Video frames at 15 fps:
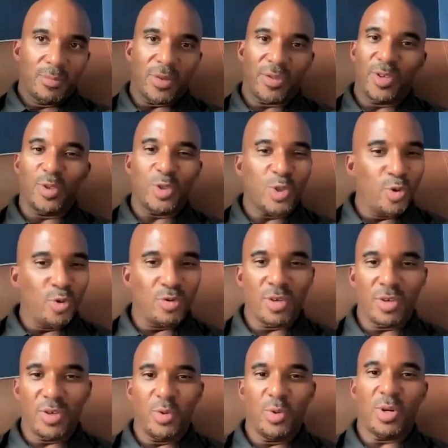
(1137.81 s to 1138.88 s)
Whether you choose
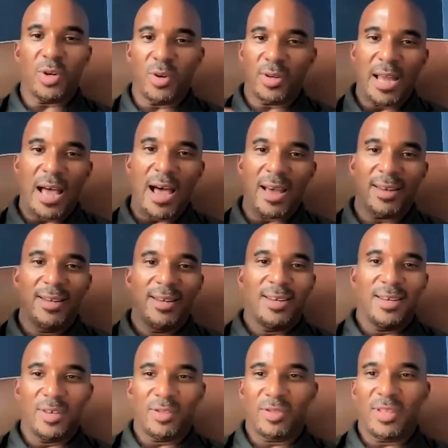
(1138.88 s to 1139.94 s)
to do it or not
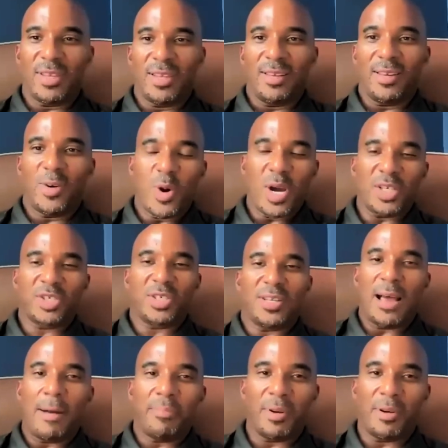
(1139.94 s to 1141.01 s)
is the
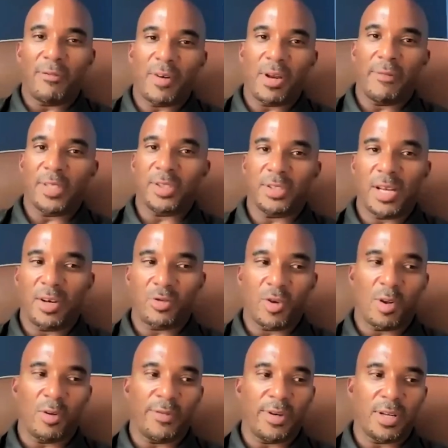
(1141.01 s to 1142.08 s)
question I put in front of educators
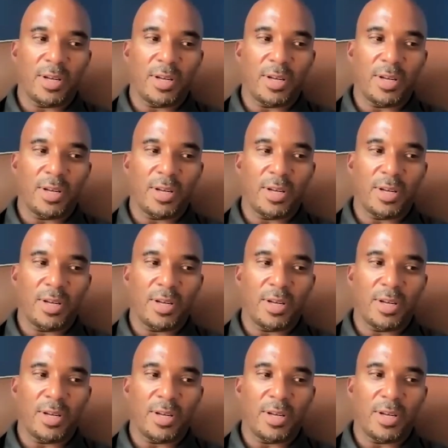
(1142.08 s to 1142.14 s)
all over the